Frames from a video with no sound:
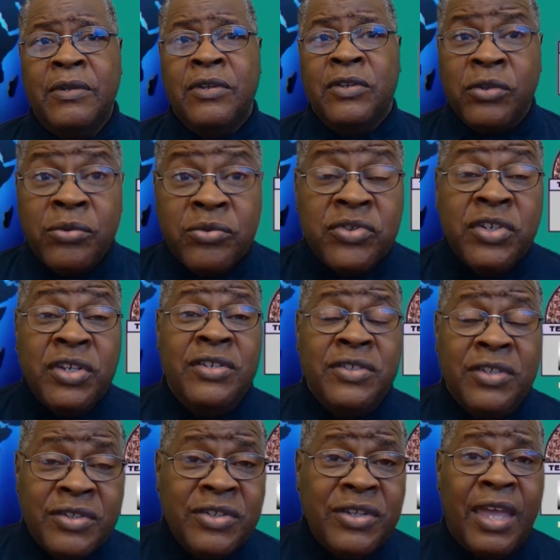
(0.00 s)
So
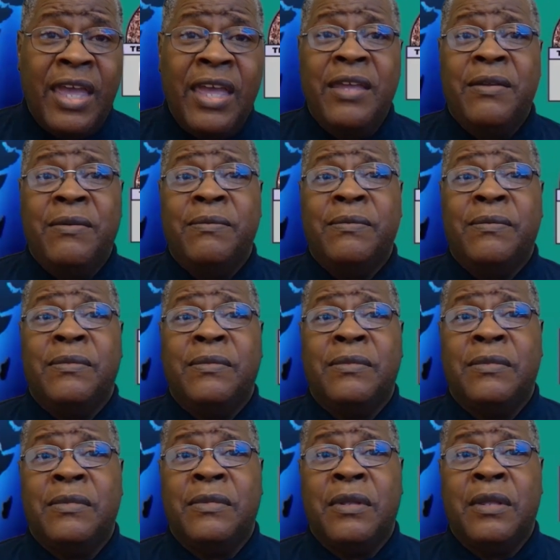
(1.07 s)
Jesus came
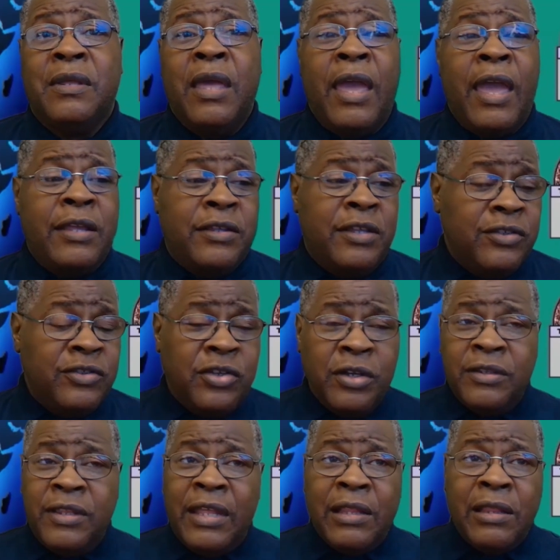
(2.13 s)
and he
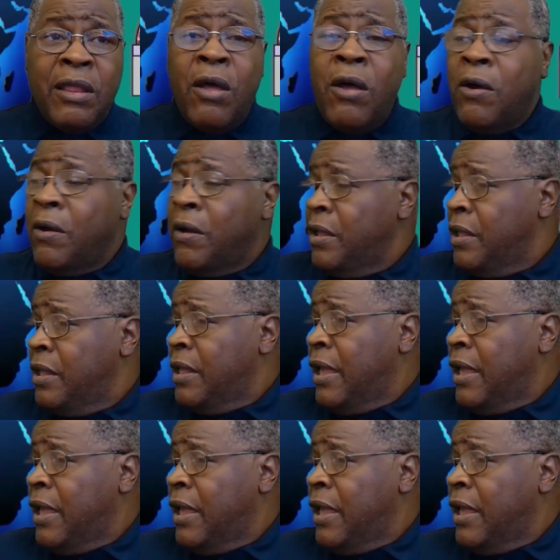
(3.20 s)
took that law